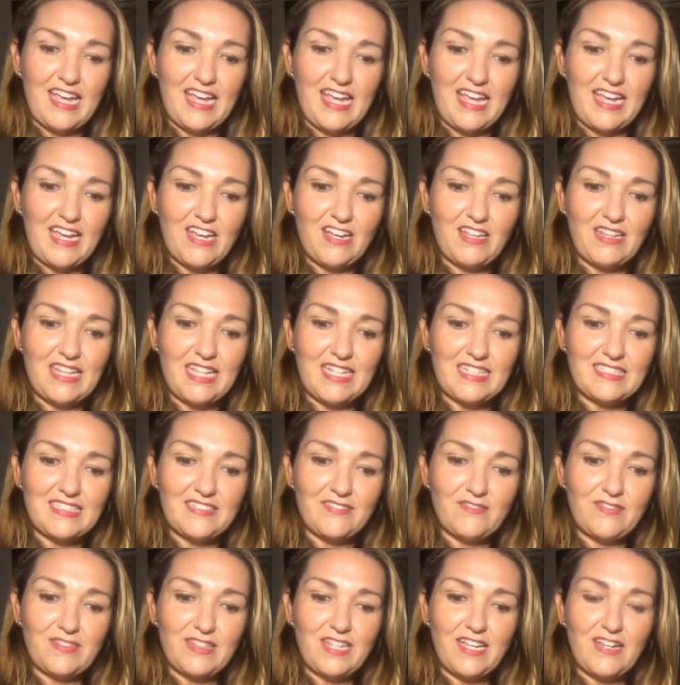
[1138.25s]
a
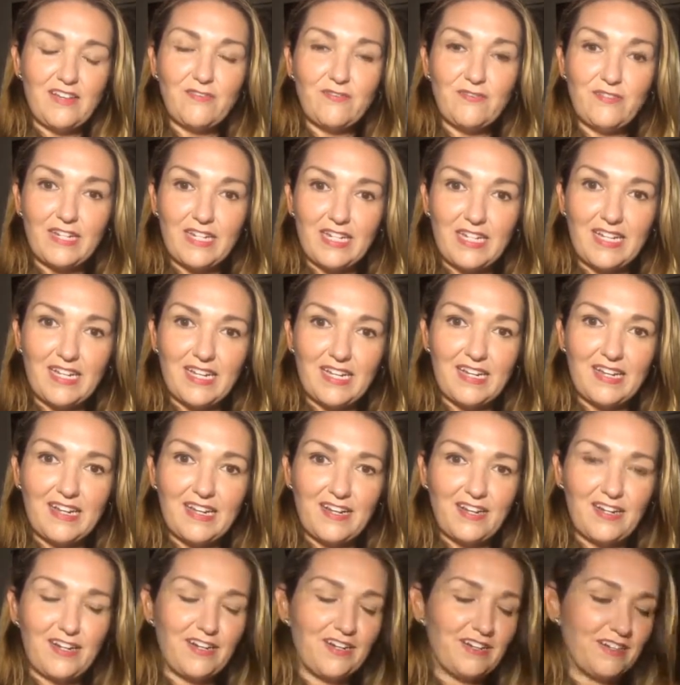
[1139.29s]
collective love reading
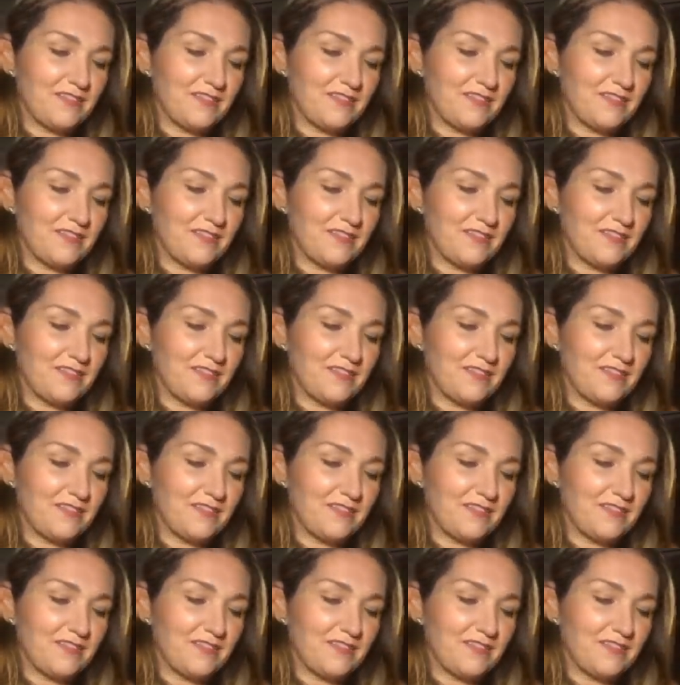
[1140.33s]
here.